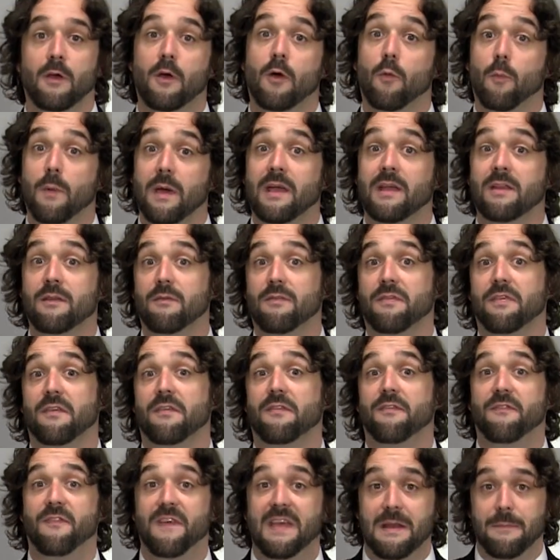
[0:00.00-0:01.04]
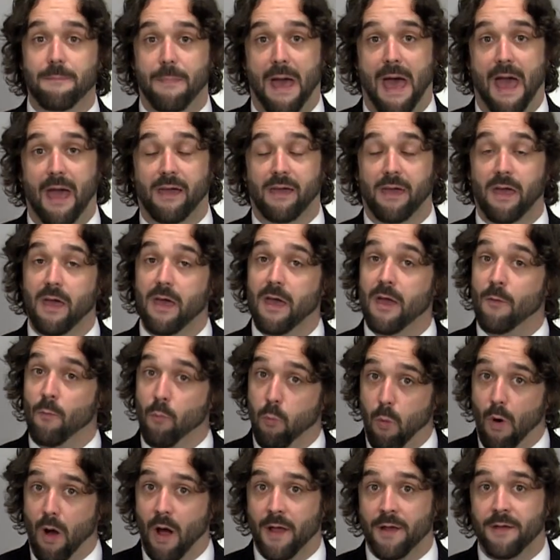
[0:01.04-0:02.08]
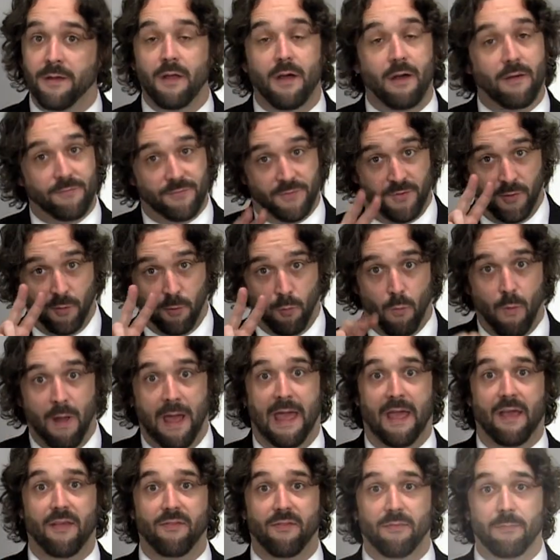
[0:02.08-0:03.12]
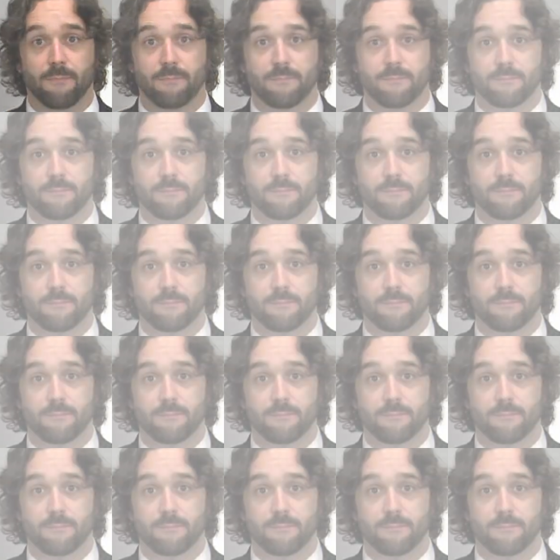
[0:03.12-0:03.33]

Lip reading: We can use this feedback in one of two ways.